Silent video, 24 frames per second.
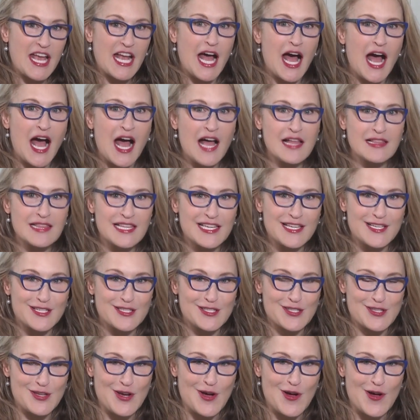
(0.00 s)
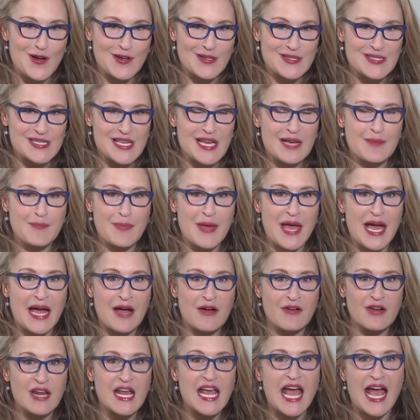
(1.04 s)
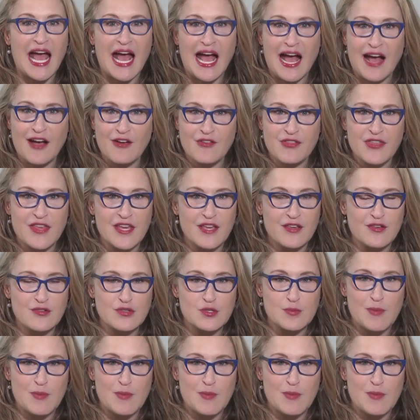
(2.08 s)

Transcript: colleagues' talks about how they use